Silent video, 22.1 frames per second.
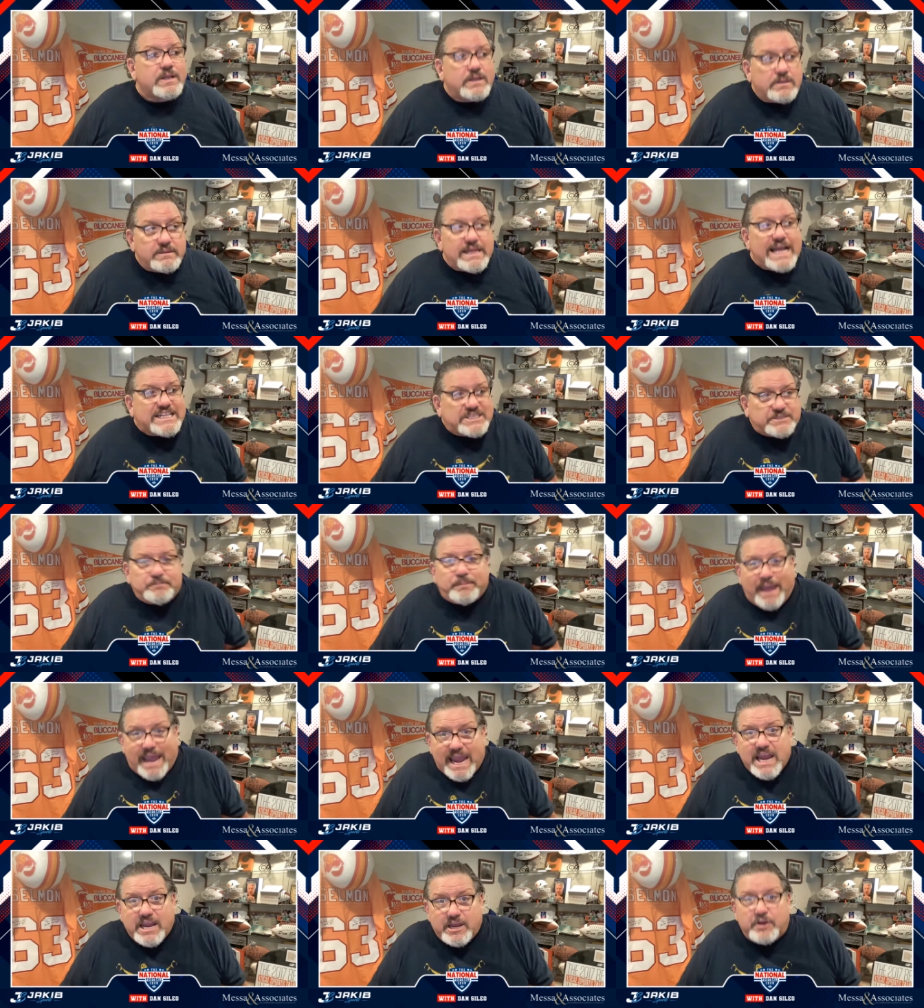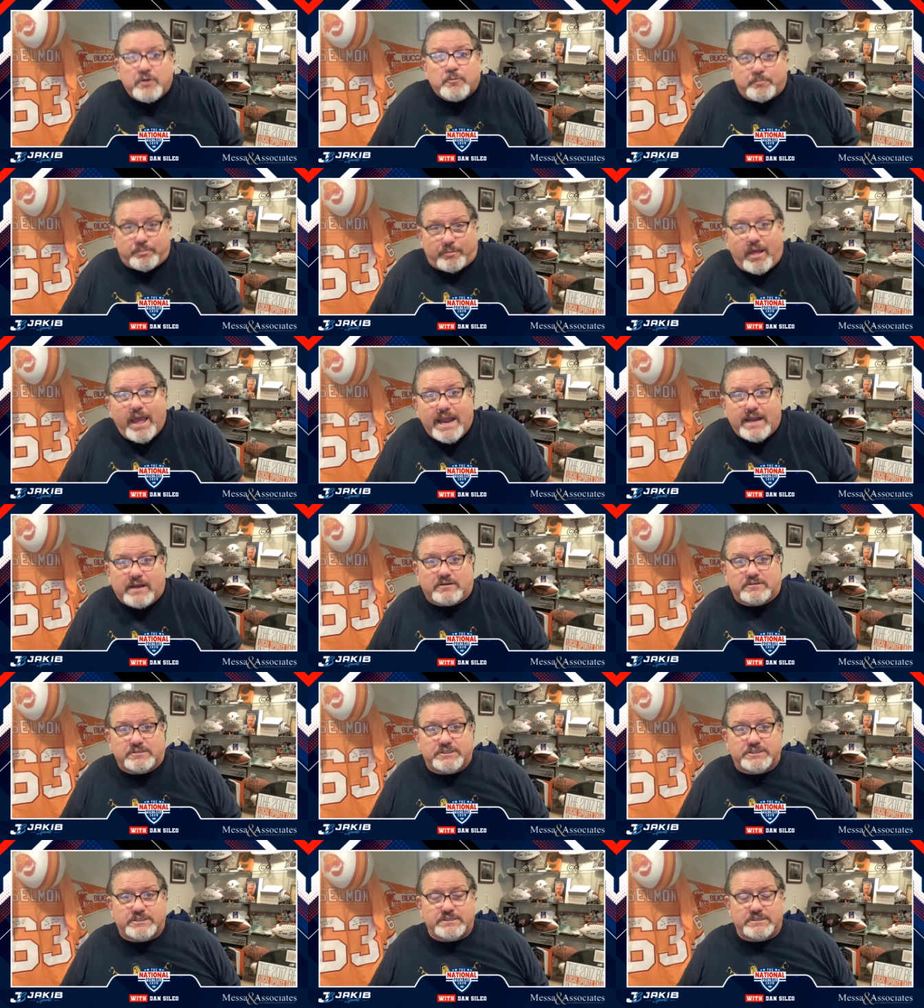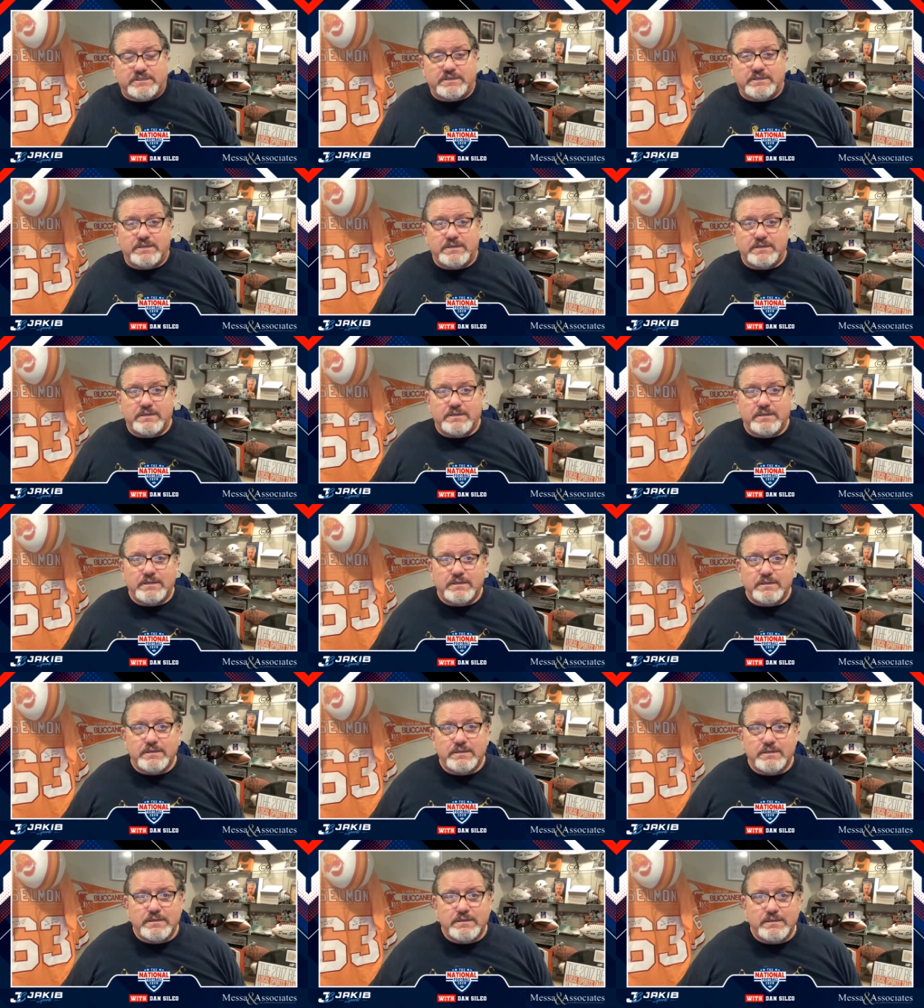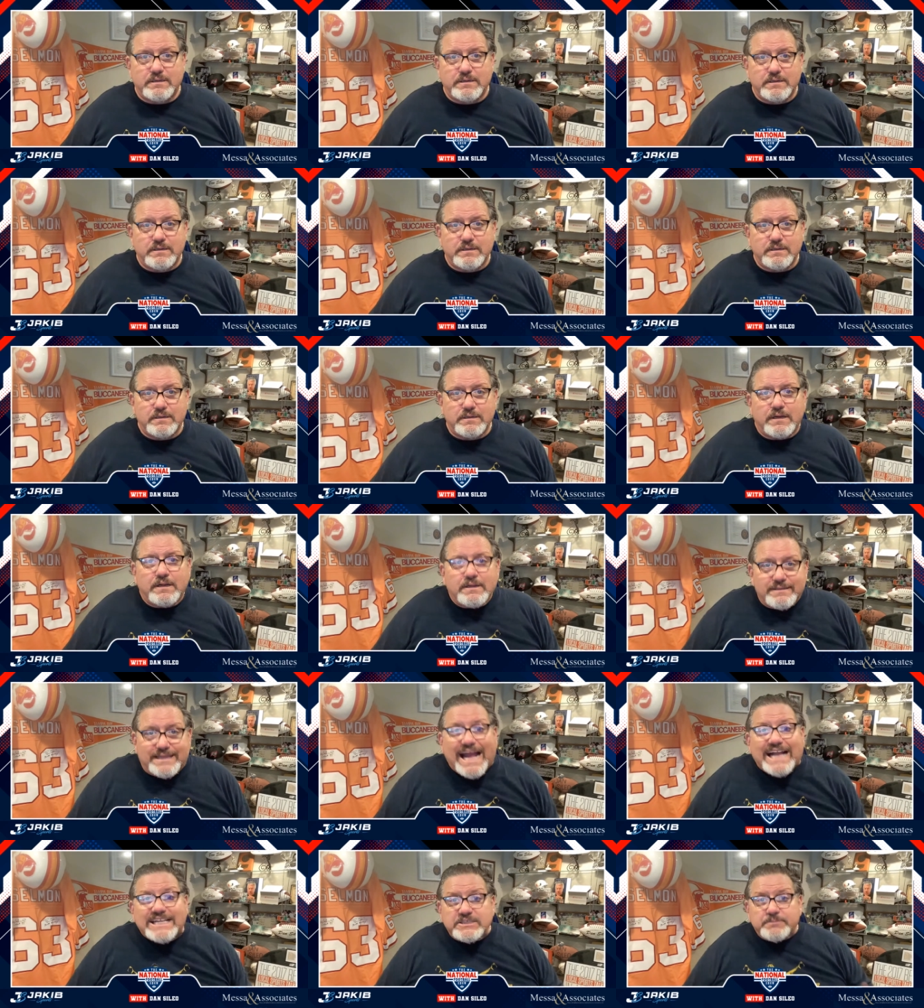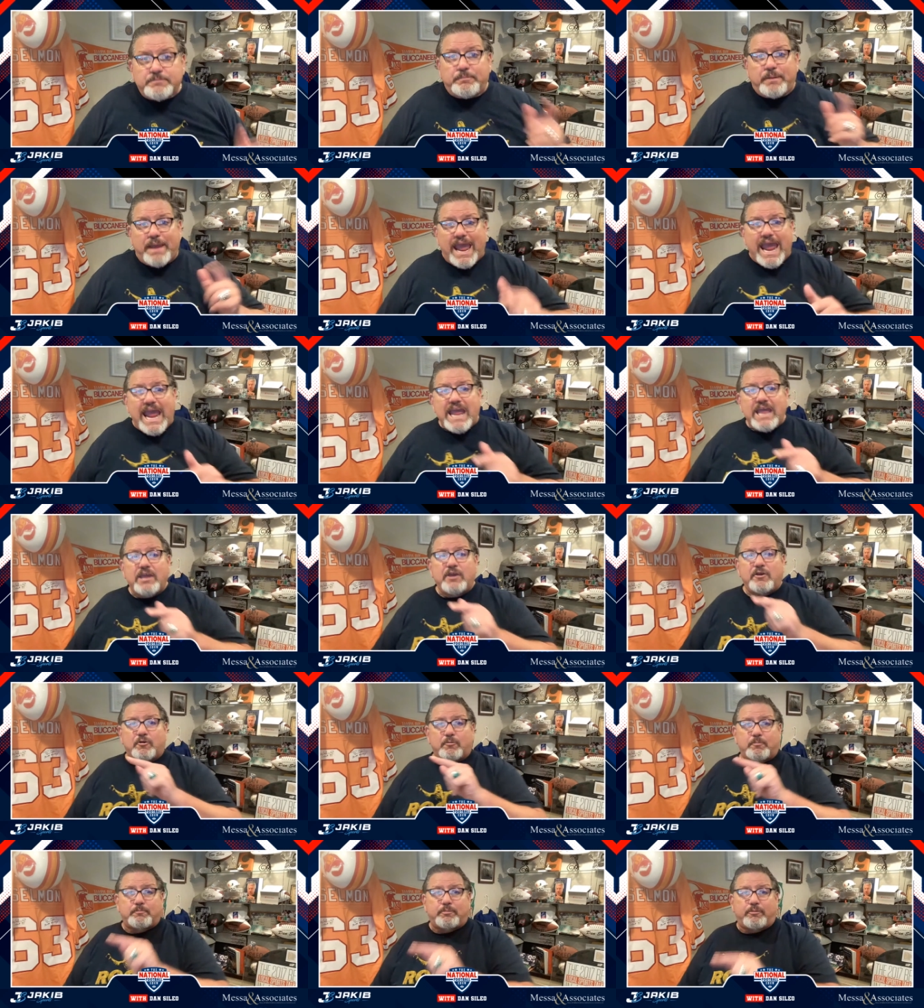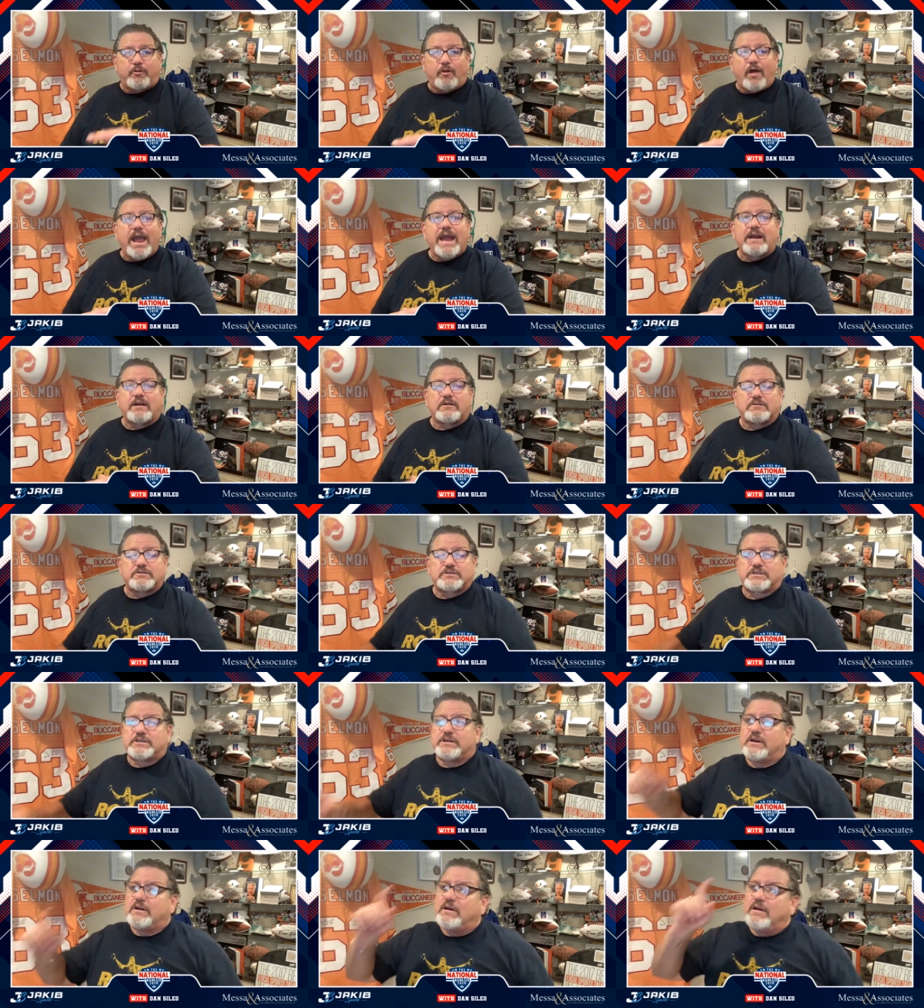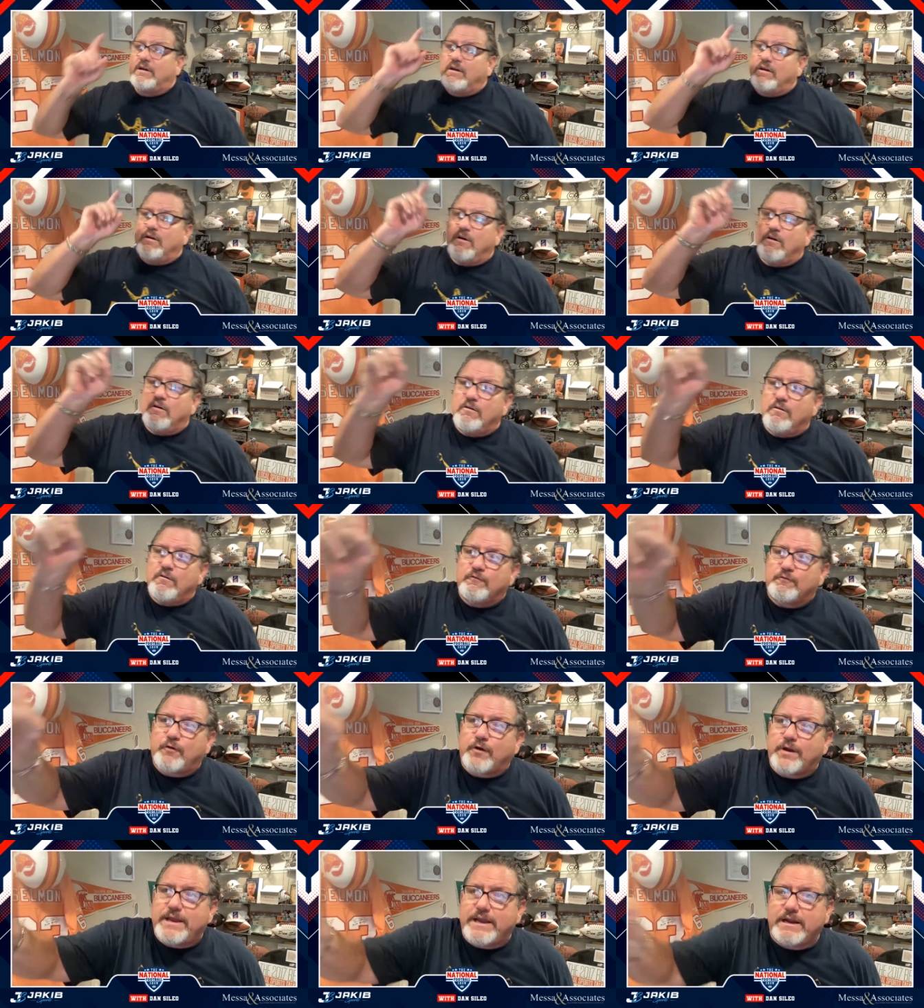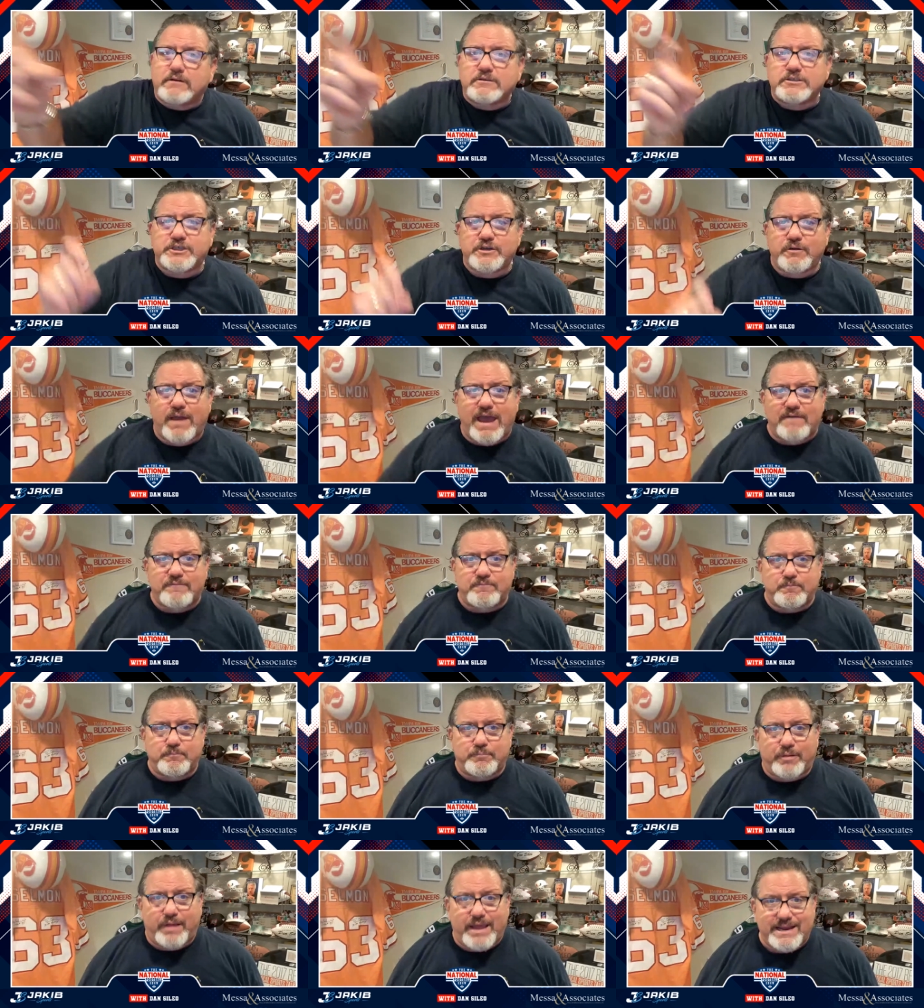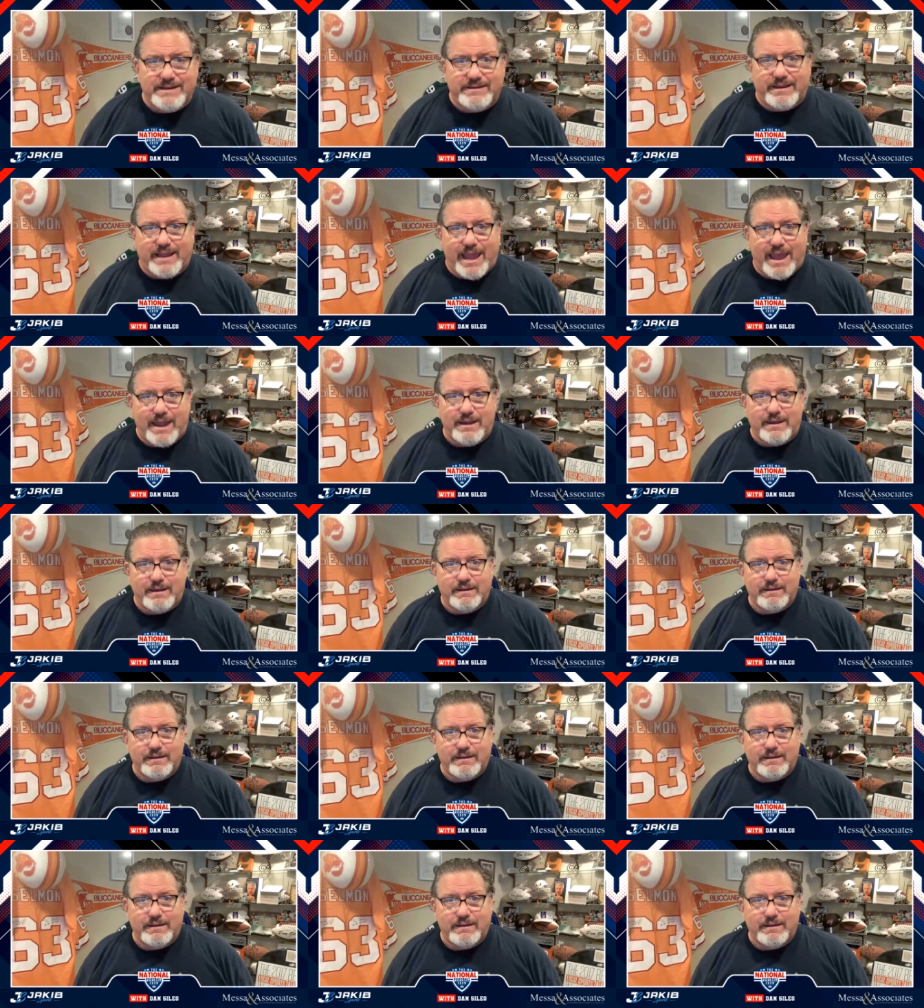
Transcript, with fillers: That's paying your players. That's paying your players for years you haven't played yet.